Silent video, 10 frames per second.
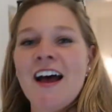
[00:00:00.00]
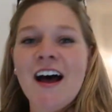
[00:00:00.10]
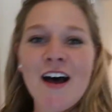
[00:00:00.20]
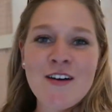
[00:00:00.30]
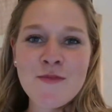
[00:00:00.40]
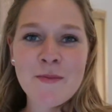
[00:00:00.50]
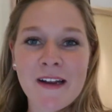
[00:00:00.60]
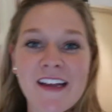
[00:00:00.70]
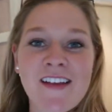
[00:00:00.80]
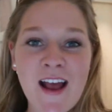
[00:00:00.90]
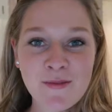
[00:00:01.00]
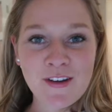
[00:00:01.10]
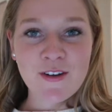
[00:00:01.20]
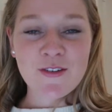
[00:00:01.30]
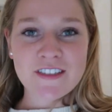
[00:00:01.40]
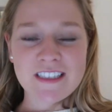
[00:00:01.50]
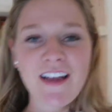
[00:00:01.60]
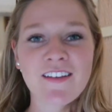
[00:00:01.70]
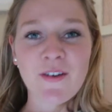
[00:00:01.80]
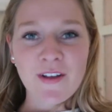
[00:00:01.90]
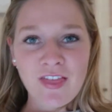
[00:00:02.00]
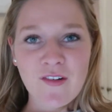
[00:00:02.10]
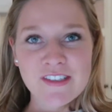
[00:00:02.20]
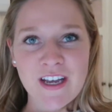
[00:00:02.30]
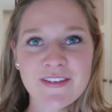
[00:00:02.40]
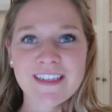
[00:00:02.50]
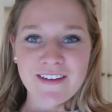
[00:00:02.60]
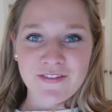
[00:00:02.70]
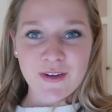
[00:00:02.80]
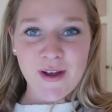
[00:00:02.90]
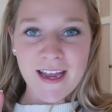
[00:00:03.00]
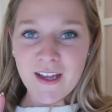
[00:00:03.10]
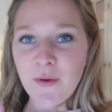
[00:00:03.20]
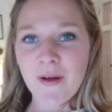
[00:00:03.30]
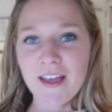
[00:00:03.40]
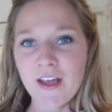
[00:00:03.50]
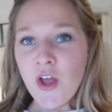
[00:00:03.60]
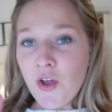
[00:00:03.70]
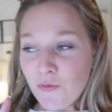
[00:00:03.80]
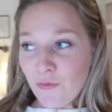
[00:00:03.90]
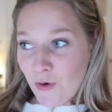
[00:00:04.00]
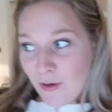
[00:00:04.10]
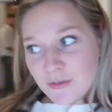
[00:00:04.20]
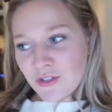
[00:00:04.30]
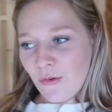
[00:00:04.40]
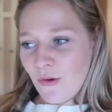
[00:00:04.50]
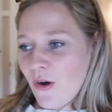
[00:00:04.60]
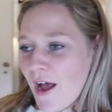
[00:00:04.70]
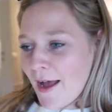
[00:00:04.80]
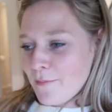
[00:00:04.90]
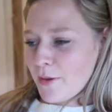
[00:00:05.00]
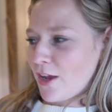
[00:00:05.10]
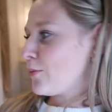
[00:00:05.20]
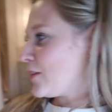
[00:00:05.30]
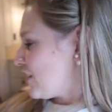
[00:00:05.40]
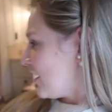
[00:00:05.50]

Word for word: um, but it is absolutely gorgeous here. So I thought I would give you a quick room tour, um, because we've